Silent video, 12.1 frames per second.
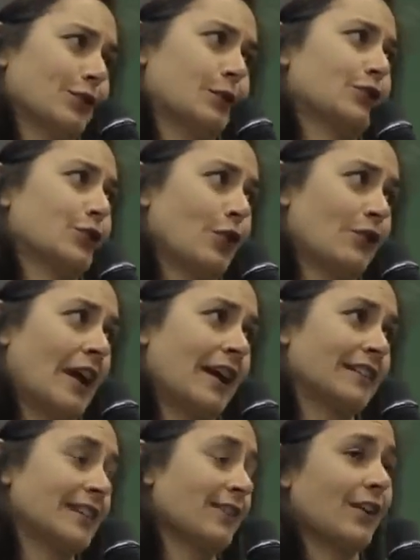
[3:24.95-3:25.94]
quick show of
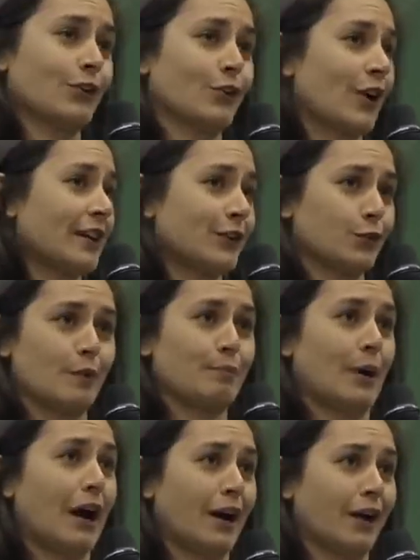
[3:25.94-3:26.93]
hands, have ever run into a
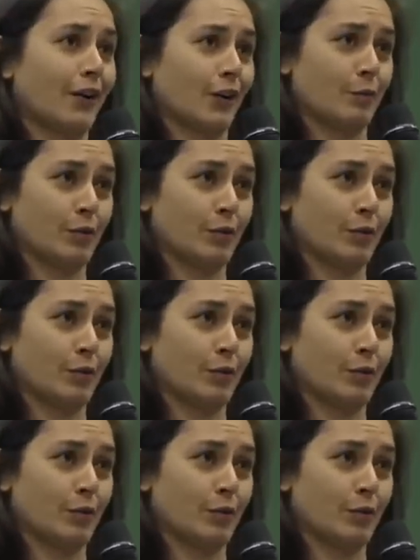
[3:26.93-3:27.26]
bug or a